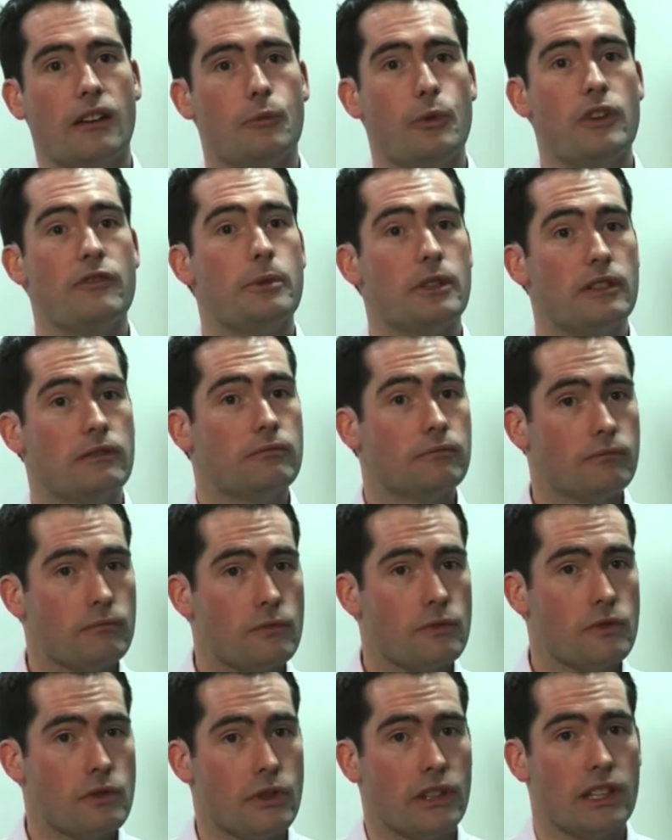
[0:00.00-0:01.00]
We've been
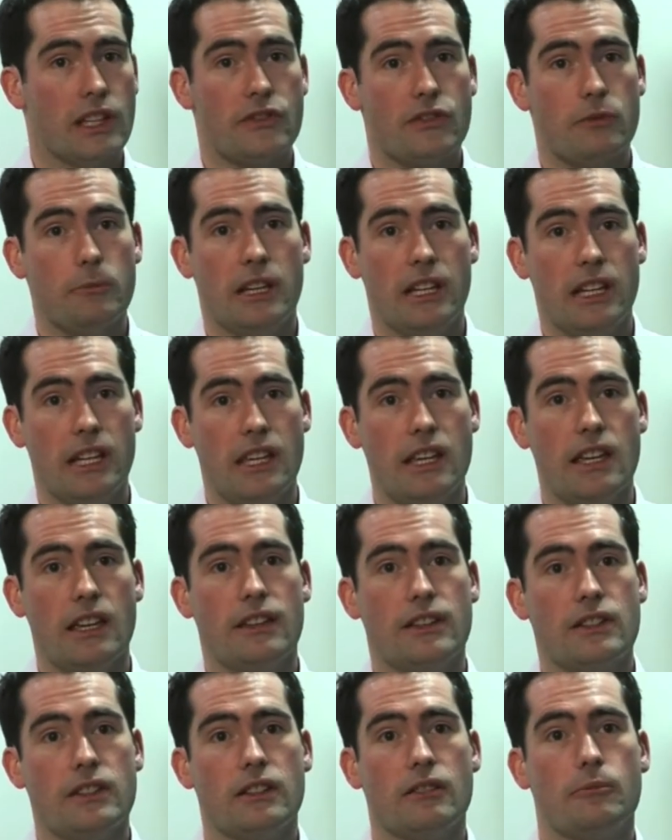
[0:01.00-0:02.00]
doing this for many
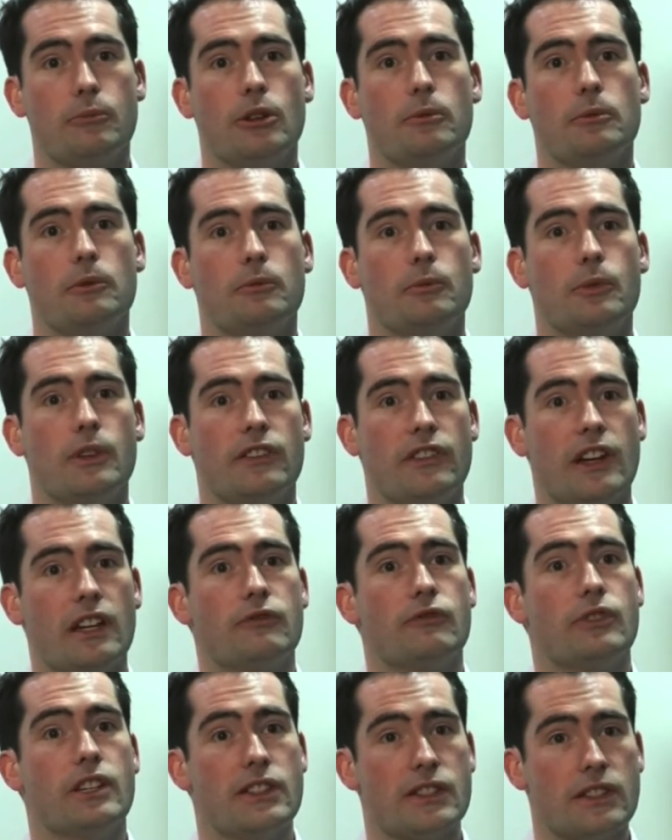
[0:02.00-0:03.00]
years, and the problem we've
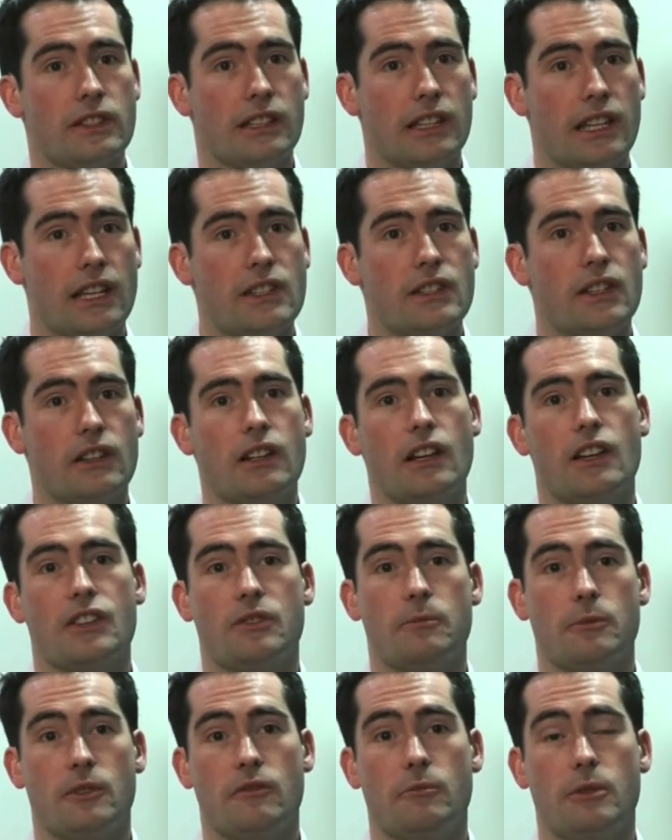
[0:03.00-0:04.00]
had recently is our
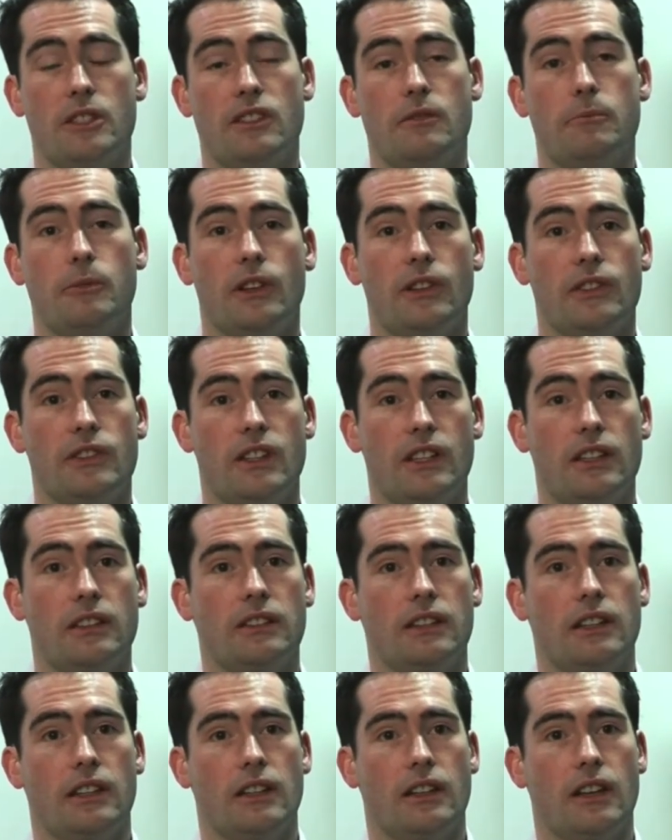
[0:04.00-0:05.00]
customers have been demanding
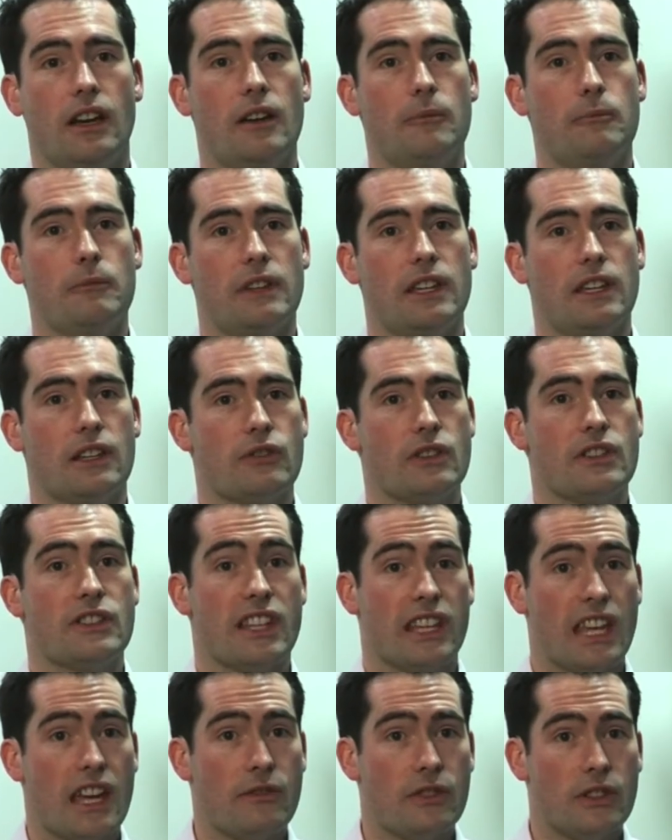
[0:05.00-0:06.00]

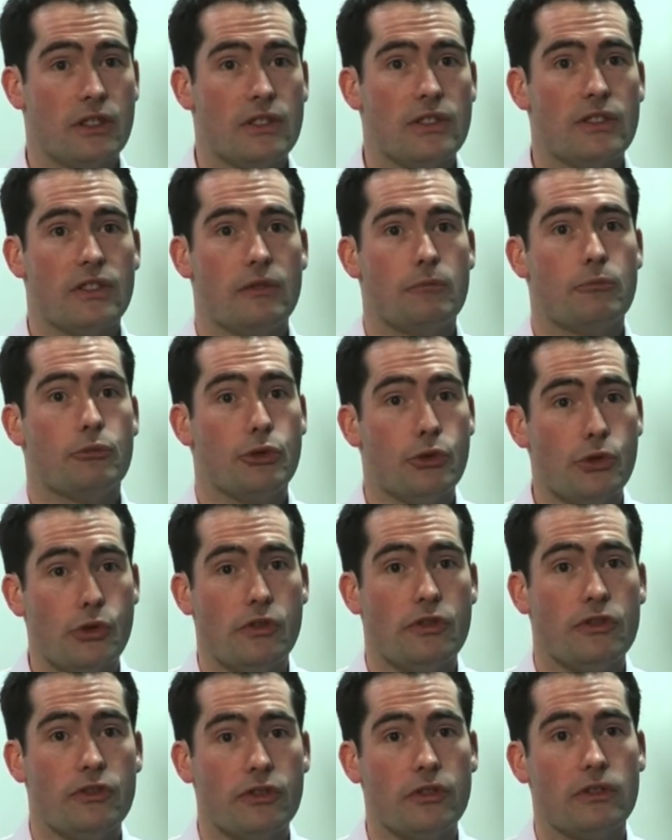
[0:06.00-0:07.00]
increasing evidence and
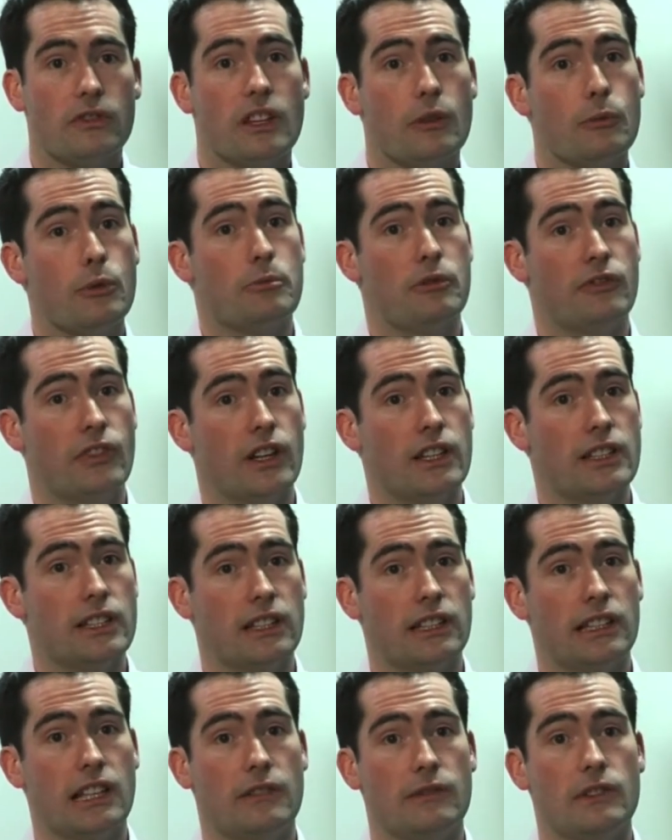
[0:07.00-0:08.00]
proof that we're
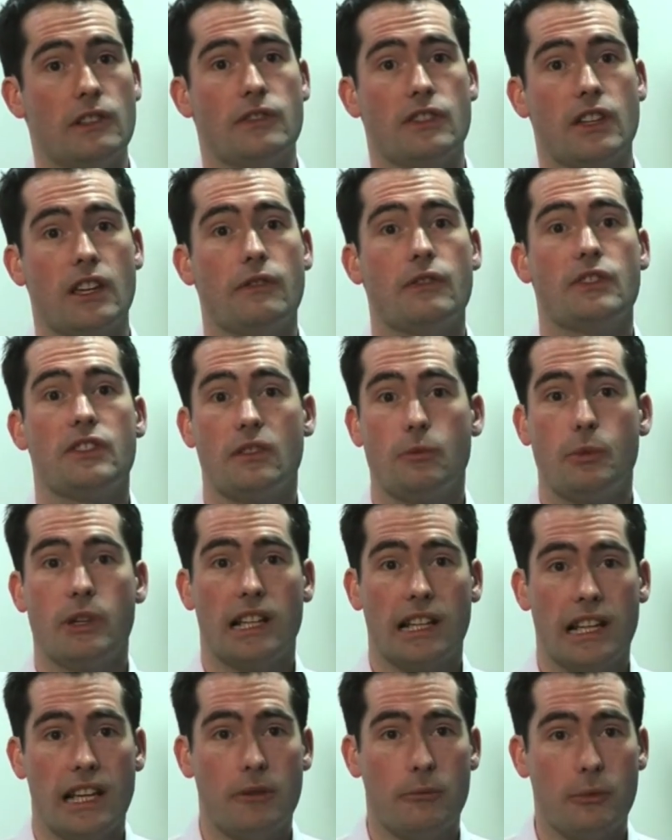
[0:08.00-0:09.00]
providing the level of service that we
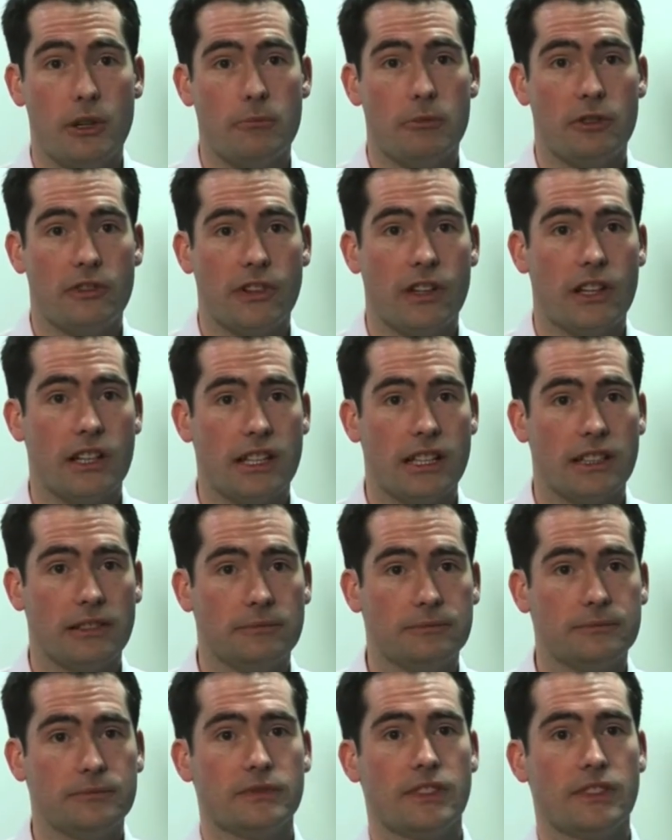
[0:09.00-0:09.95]
claim we're providing.